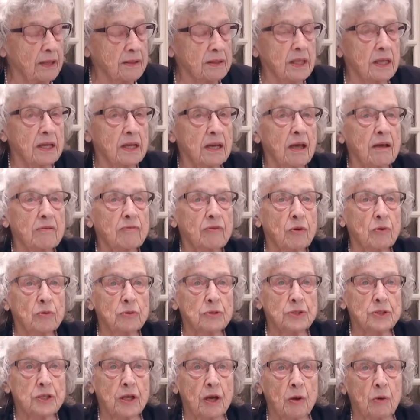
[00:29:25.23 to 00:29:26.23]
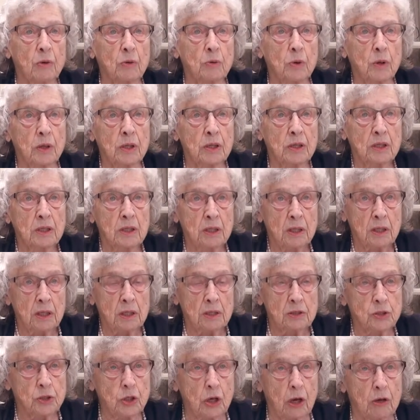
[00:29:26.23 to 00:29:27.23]
And then I've also
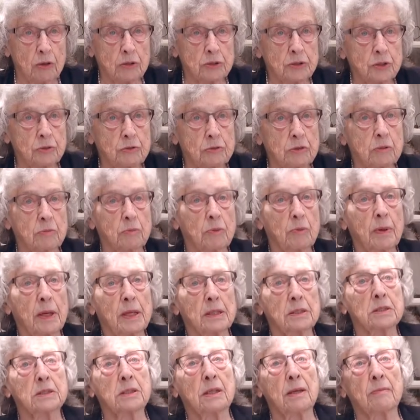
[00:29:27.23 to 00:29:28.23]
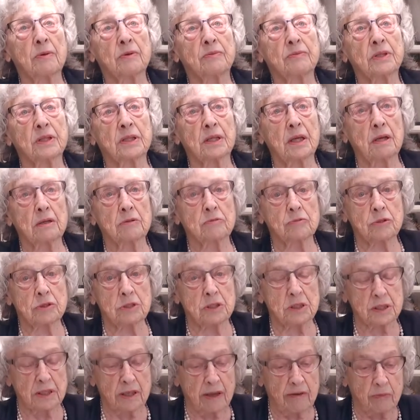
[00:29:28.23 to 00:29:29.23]
talked to them about some of the
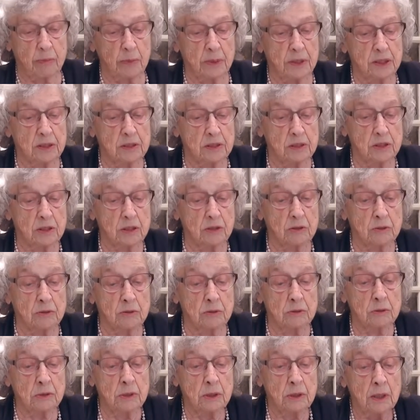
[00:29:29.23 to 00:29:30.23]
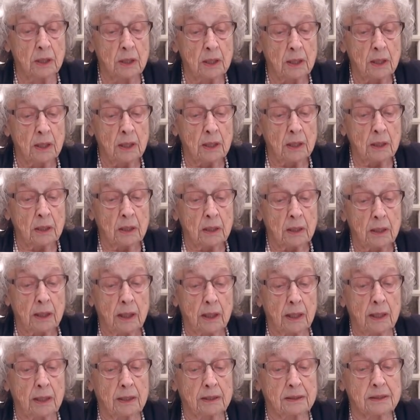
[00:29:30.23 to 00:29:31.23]
countries I've been to,
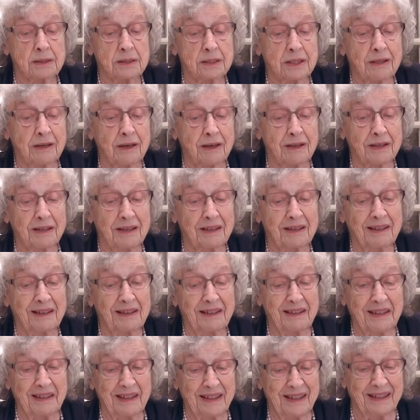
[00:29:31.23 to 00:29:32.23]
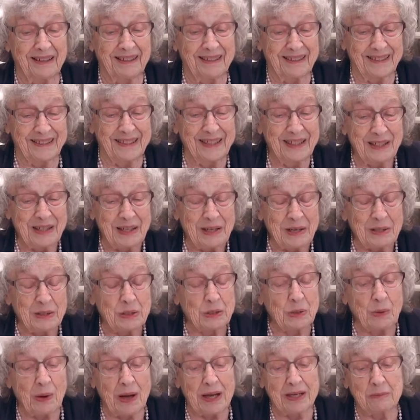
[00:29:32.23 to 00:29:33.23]
and
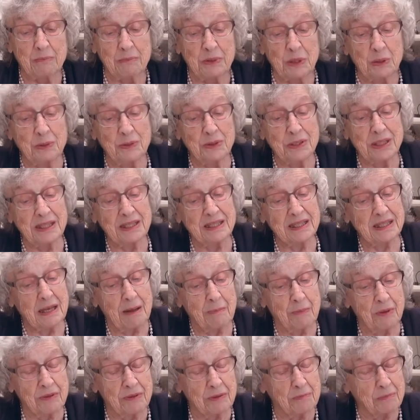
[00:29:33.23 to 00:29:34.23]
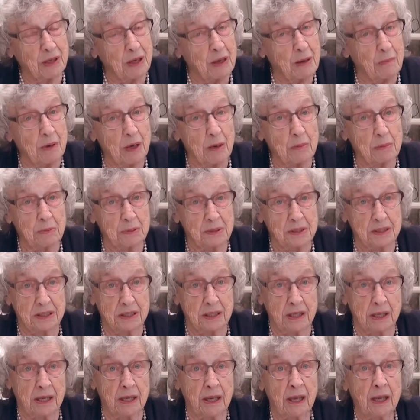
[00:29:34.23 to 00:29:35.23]
it's quite amusing. Some of them come up and
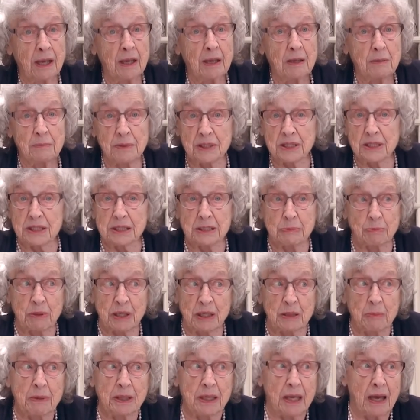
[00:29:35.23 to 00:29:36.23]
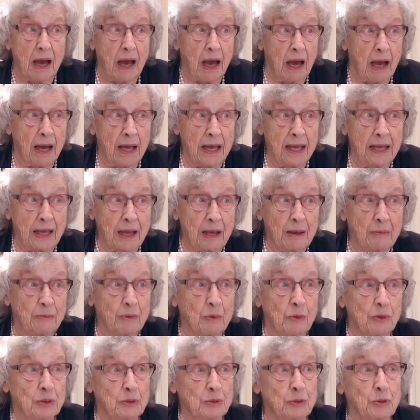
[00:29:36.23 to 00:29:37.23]
say, "Mrs. Beebe, I
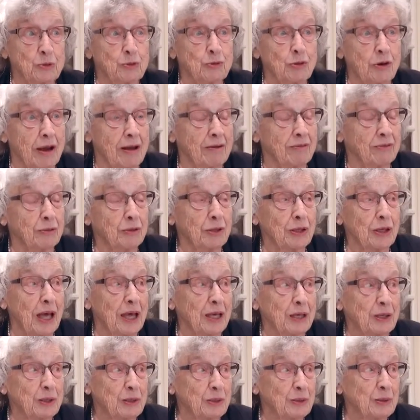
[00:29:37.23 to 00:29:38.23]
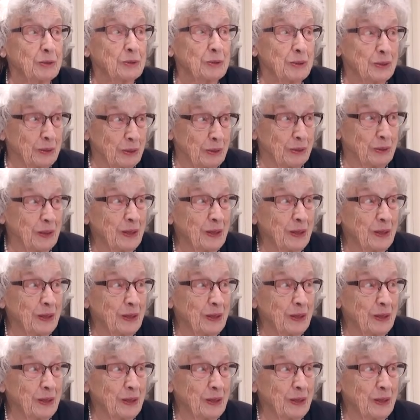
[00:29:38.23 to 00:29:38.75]
am going to travel like you do."